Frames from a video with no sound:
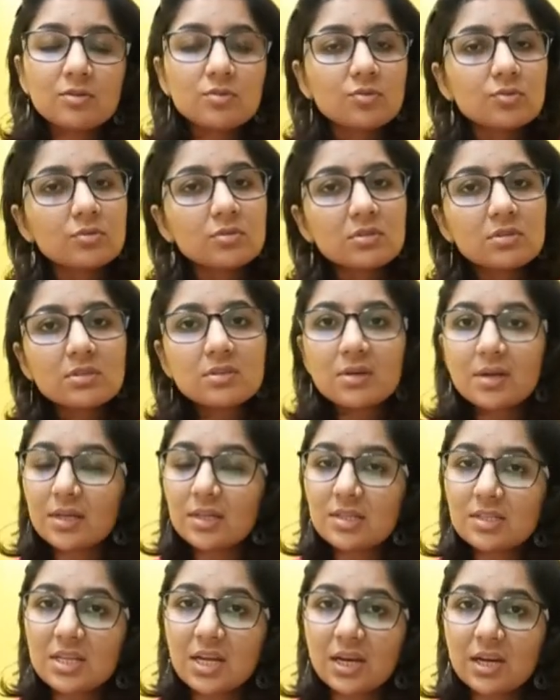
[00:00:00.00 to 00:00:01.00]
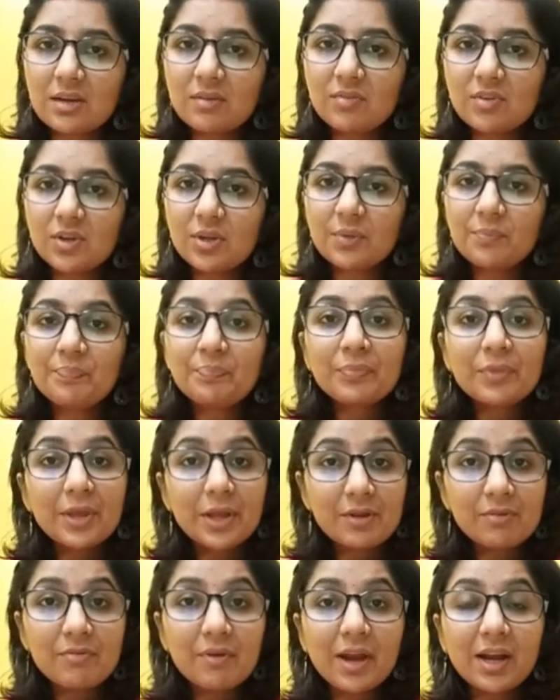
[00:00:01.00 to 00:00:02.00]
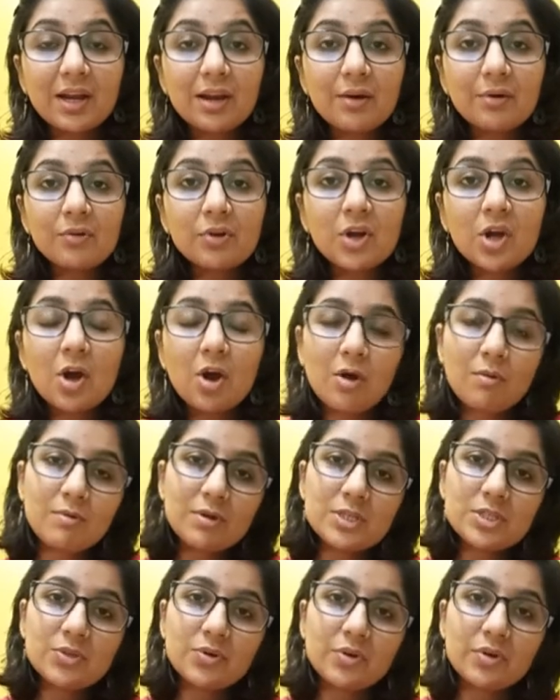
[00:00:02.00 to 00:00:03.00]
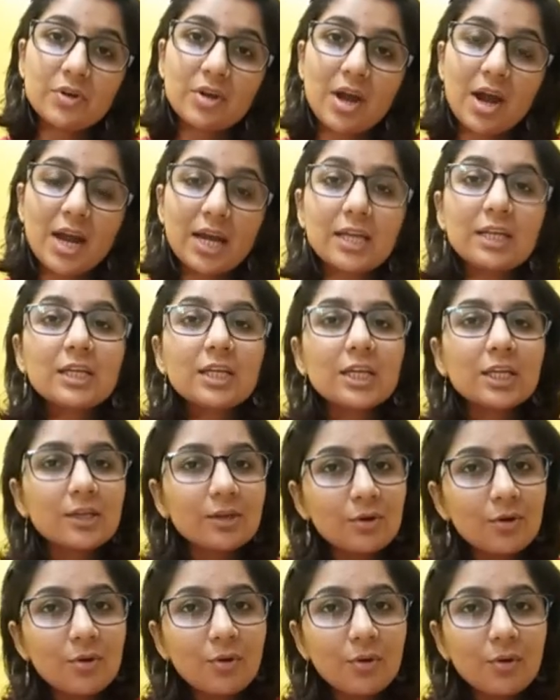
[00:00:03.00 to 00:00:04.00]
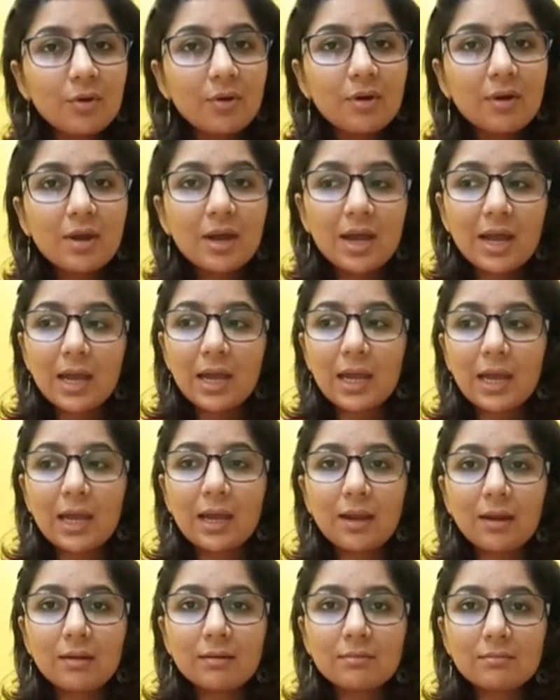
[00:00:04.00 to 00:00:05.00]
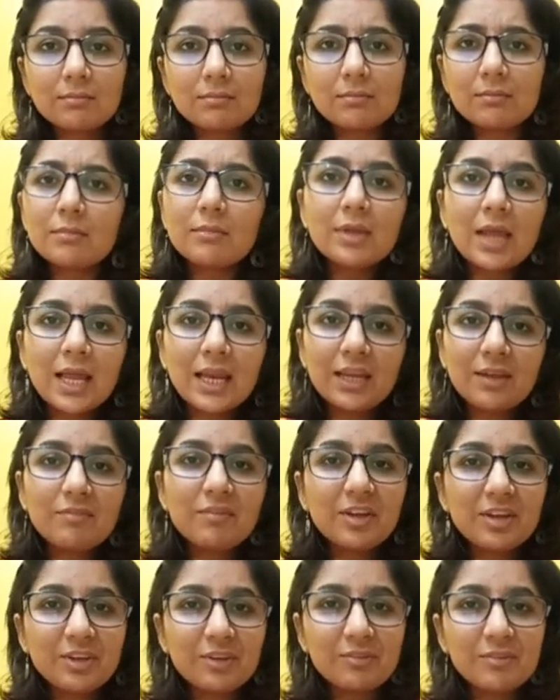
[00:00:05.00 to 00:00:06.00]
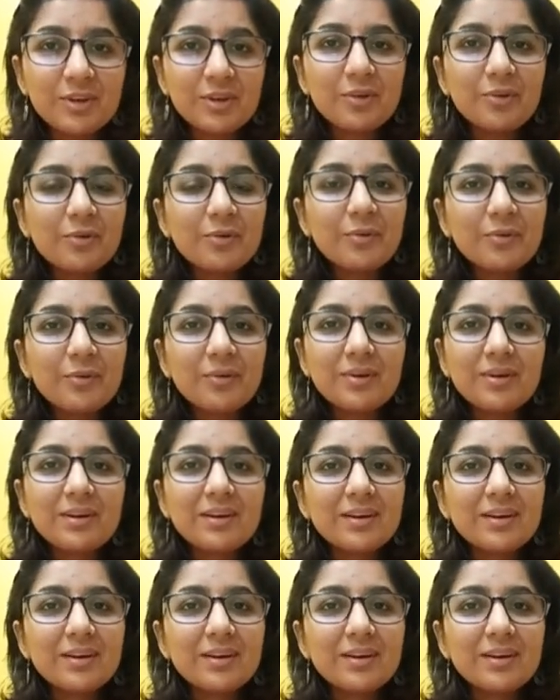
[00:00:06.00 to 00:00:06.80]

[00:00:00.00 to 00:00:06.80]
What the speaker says: So just try this activity and find out how much your height can go, and tally when you will grow.